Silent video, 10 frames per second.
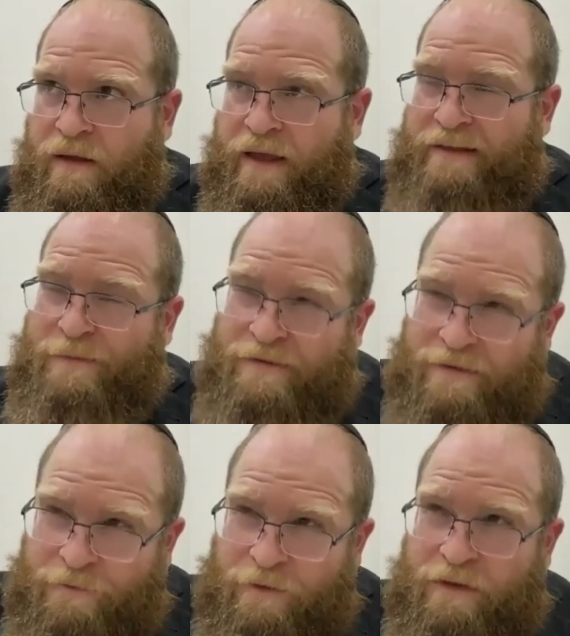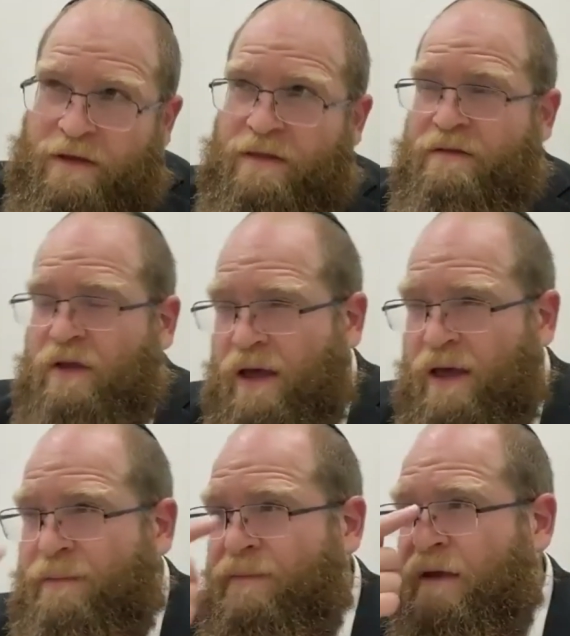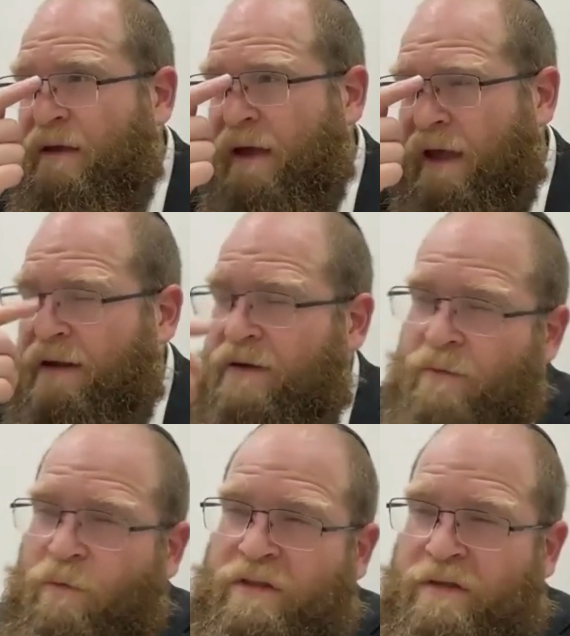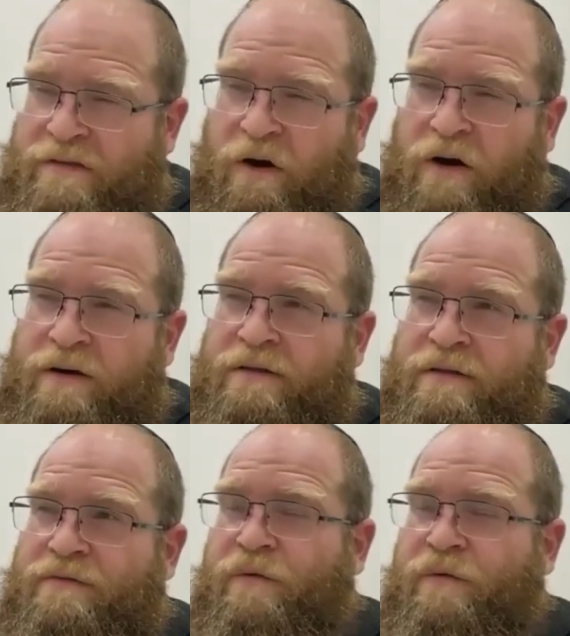and specifically the time and when to start it,